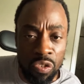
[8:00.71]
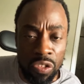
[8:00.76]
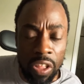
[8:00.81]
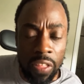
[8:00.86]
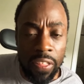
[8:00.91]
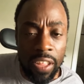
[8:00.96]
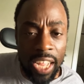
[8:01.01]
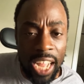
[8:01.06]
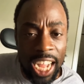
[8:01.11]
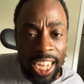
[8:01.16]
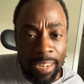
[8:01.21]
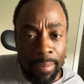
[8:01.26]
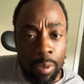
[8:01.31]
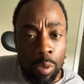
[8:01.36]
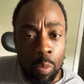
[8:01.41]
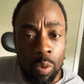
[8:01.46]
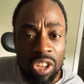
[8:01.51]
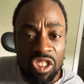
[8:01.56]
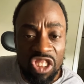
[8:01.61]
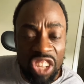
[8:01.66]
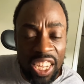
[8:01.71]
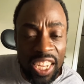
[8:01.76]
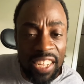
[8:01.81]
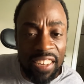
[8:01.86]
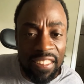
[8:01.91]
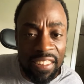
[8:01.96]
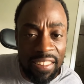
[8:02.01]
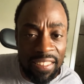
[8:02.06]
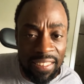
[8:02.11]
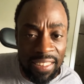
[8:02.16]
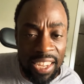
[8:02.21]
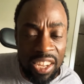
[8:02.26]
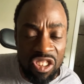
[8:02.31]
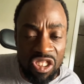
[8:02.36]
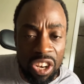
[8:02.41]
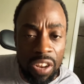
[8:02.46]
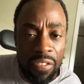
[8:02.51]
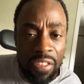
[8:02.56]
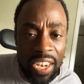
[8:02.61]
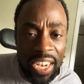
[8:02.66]
of the gospel, which is the
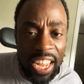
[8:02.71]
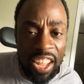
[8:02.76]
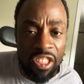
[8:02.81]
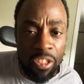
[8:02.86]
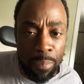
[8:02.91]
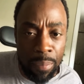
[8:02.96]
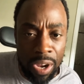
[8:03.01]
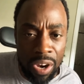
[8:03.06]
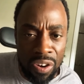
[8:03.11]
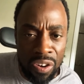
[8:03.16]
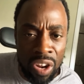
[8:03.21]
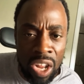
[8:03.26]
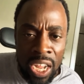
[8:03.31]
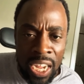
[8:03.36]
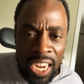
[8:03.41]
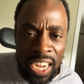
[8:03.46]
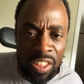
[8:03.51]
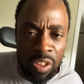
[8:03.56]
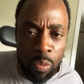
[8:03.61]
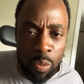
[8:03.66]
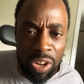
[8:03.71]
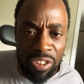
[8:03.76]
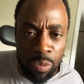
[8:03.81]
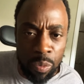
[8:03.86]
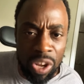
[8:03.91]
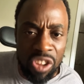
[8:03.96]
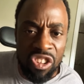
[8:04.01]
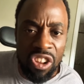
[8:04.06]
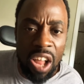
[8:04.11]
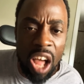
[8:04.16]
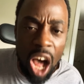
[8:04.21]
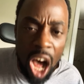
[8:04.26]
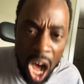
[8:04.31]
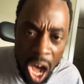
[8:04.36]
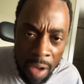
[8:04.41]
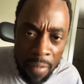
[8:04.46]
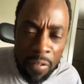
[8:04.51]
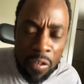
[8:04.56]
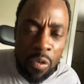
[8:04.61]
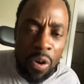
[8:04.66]
teaching of the death, burial, and the resurrection
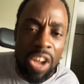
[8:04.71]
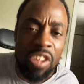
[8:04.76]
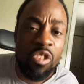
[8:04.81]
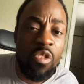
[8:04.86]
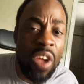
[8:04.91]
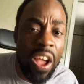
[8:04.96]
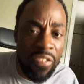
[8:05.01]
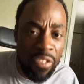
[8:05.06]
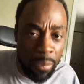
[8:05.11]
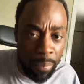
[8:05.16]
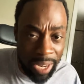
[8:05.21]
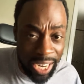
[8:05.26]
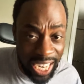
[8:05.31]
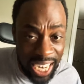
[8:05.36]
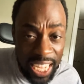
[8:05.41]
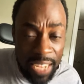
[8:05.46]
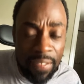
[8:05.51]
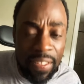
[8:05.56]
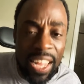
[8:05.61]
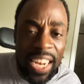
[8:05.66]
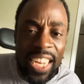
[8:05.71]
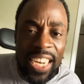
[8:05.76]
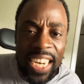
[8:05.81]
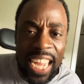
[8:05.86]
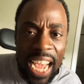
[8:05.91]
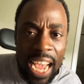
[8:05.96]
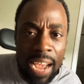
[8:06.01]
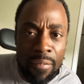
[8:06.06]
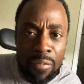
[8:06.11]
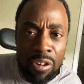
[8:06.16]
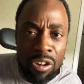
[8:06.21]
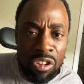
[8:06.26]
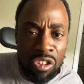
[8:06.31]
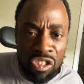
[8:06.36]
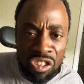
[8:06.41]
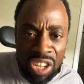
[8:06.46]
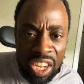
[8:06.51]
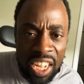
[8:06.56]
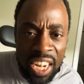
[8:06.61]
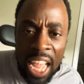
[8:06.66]
of Christ. You have to believe that he died for your
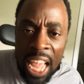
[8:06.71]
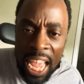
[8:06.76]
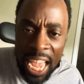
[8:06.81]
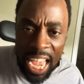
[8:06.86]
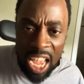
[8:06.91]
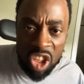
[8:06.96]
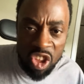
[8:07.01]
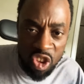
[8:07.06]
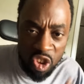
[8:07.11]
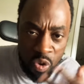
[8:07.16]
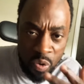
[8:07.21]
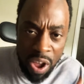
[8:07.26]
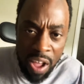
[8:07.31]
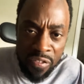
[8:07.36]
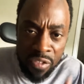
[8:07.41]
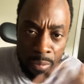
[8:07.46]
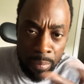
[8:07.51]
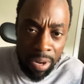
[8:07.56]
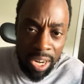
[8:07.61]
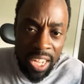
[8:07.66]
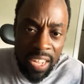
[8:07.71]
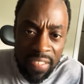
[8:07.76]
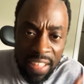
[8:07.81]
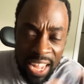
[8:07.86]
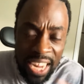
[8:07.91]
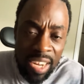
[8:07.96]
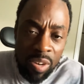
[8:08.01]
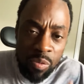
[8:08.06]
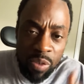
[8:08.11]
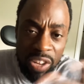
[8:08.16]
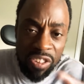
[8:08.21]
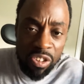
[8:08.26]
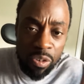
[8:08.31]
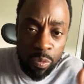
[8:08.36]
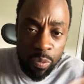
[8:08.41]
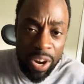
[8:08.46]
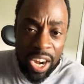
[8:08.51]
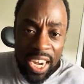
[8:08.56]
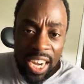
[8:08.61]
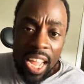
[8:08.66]
sin, and you have to believe that he
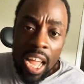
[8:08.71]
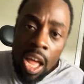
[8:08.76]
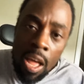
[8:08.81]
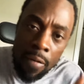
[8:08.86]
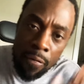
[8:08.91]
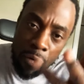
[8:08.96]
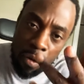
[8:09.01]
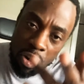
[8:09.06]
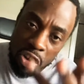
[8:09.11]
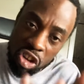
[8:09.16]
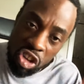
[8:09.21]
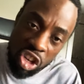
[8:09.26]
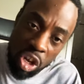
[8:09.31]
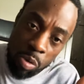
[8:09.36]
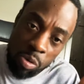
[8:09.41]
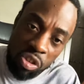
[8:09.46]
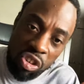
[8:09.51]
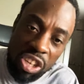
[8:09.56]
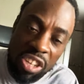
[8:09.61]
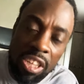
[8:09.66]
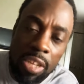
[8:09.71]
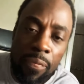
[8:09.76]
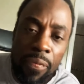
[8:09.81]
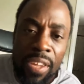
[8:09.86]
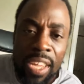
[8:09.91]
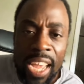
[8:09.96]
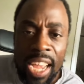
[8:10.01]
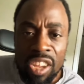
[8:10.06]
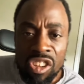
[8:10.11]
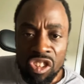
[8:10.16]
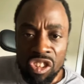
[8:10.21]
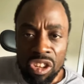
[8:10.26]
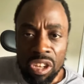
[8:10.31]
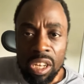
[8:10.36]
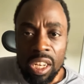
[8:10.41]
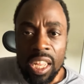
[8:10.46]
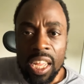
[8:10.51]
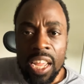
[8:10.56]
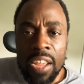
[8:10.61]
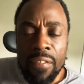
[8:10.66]
resurrected for your justification
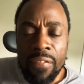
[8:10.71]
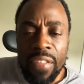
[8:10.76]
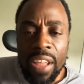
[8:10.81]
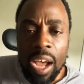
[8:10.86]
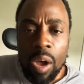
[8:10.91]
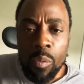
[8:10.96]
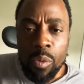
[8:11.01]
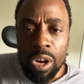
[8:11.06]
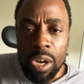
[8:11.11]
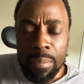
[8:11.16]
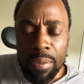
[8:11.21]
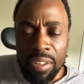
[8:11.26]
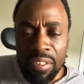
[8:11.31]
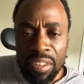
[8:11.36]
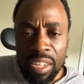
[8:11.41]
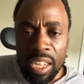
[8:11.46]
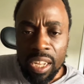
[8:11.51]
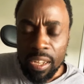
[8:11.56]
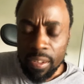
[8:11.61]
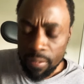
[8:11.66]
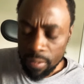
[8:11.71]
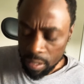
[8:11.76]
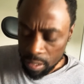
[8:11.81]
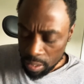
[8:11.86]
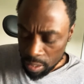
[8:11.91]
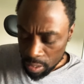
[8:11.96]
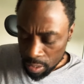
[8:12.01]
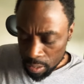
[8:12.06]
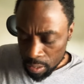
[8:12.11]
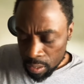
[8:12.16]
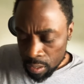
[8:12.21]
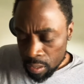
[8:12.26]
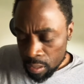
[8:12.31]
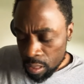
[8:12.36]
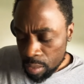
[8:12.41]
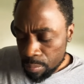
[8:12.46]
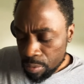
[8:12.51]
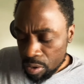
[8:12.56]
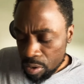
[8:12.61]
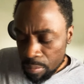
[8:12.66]
if thou want to be saved.
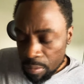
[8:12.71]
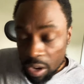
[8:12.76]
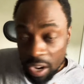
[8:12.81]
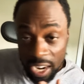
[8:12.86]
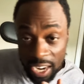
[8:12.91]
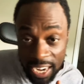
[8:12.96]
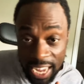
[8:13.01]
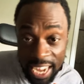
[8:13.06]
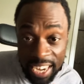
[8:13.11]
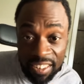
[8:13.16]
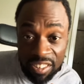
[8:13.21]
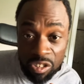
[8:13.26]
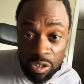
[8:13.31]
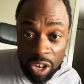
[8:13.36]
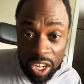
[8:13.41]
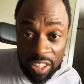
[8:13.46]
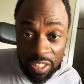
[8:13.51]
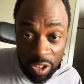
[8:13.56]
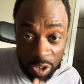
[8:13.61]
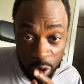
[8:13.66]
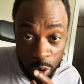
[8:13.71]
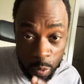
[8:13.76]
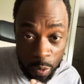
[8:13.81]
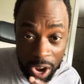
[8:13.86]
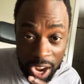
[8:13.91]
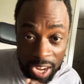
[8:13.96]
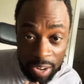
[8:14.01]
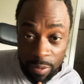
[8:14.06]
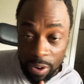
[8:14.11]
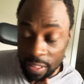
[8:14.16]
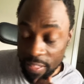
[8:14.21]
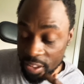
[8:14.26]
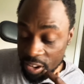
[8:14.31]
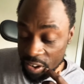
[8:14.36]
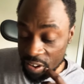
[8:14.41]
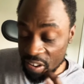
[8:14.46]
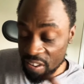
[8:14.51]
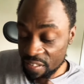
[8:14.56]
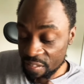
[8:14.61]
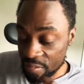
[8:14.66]
The book of Mark. And that is drinking the new wine right there.
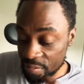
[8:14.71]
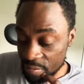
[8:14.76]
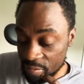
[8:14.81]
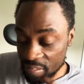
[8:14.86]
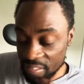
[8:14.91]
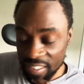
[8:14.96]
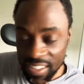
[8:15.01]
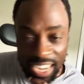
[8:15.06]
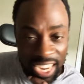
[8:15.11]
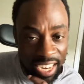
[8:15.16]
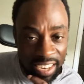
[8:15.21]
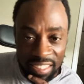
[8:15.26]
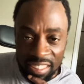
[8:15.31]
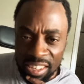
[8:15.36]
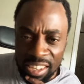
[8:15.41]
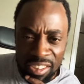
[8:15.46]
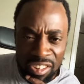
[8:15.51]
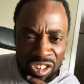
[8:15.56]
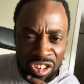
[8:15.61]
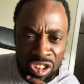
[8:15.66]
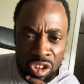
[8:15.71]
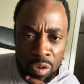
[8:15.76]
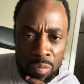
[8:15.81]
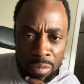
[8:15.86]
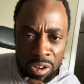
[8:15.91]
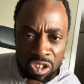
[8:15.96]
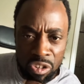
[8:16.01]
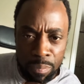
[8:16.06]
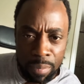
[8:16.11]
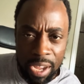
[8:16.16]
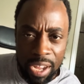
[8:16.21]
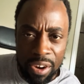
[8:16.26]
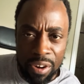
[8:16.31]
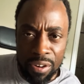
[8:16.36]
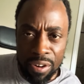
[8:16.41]
And it tastes so much better